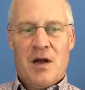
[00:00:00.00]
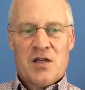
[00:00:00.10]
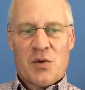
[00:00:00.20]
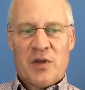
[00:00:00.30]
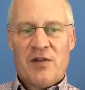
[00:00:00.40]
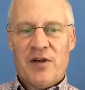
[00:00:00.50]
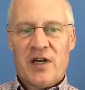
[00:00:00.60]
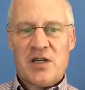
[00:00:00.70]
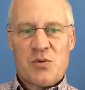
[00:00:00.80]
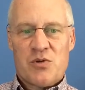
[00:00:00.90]
So when
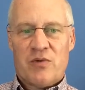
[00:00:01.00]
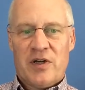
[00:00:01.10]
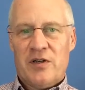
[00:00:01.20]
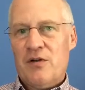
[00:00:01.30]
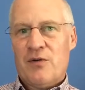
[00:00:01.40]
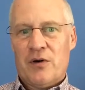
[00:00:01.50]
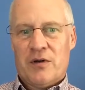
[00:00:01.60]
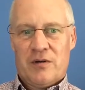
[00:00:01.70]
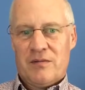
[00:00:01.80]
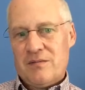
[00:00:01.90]
Leviticus was written, you've heard
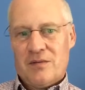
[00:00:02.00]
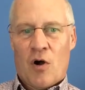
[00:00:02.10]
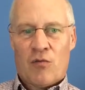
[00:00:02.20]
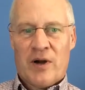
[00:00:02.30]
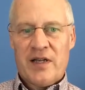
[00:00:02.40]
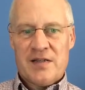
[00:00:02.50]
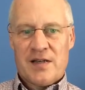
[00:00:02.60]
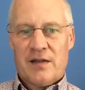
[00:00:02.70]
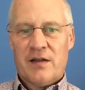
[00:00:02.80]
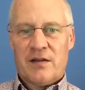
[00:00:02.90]
it already
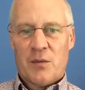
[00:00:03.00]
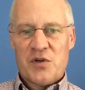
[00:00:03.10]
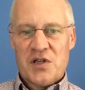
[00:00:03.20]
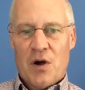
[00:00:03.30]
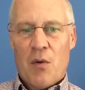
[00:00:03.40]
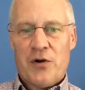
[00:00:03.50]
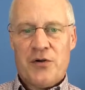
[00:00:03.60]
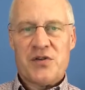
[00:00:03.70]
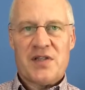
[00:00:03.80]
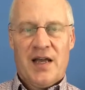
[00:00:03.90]
said that there was no
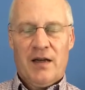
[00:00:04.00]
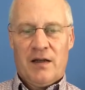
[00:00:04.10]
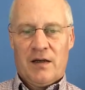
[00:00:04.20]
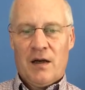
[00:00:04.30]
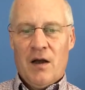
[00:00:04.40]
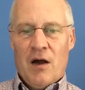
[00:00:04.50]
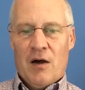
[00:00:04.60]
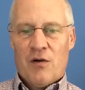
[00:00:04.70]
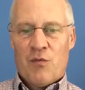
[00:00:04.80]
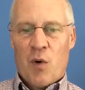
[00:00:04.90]
understanding
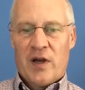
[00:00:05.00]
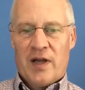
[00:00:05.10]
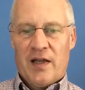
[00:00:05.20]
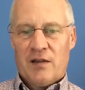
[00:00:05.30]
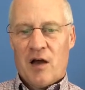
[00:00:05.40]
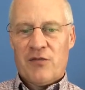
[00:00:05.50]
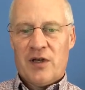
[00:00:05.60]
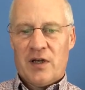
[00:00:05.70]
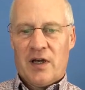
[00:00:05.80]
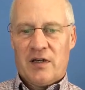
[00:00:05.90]
of what a
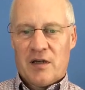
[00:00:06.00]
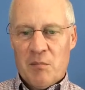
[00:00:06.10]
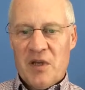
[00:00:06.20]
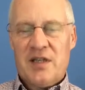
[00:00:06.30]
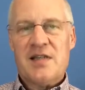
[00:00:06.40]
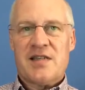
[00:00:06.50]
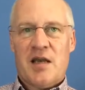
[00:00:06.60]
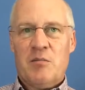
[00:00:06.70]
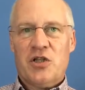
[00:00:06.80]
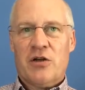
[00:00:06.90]
loving and committed
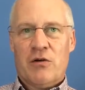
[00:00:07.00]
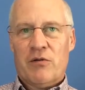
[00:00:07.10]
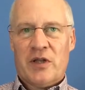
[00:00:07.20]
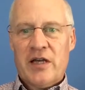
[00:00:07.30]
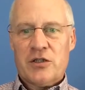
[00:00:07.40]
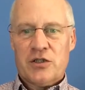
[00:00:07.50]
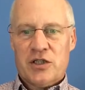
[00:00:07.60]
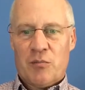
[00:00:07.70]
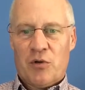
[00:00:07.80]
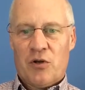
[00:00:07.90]
same-gender
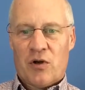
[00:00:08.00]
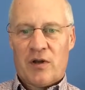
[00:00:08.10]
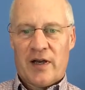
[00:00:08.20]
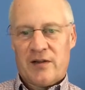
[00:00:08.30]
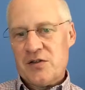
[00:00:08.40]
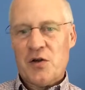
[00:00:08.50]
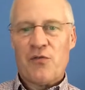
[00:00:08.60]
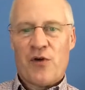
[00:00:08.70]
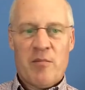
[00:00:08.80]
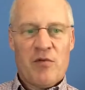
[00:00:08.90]
relationship would look like. There's no
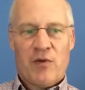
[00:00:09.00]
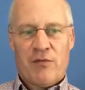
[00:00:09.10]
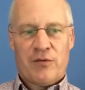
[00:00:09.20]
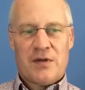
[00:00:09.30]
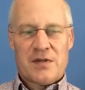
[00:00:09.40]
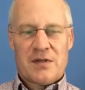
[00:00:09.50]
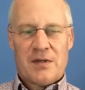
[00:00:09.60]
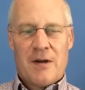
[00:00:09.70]
frame of reference.